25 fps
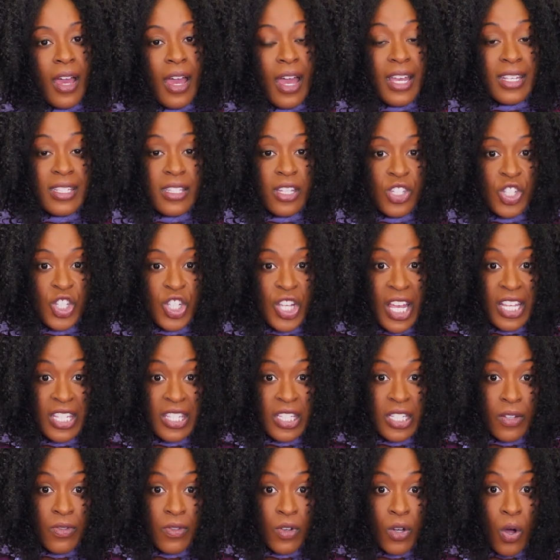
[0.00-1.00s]
as a
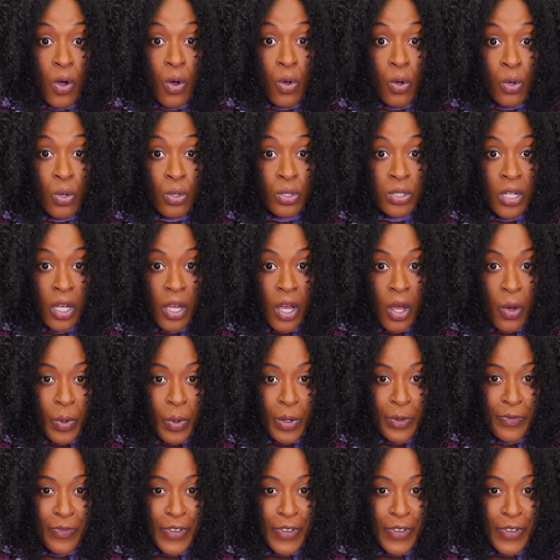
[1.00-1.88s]
chest of gold would